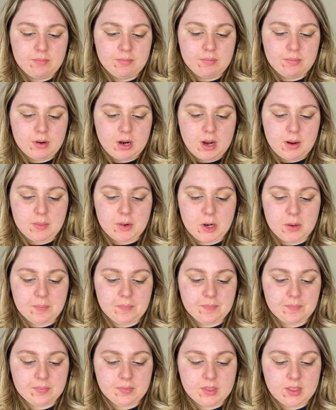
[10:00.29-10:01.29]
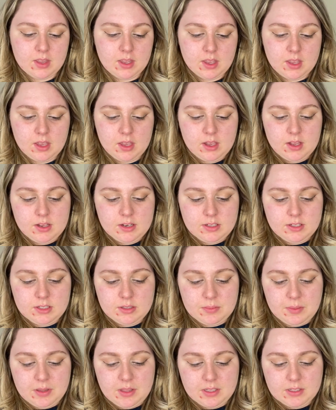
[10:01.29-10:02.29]
Primer.
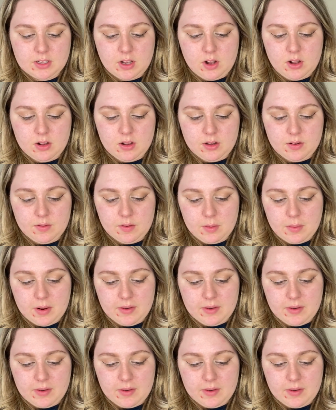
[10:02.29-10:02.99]
just put this all over my